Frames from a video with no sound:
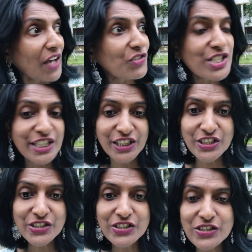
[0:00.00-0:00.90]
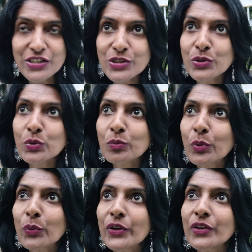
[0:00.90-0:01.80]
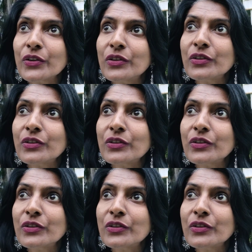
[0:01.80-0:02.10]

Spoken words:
have a senior citizens group over here.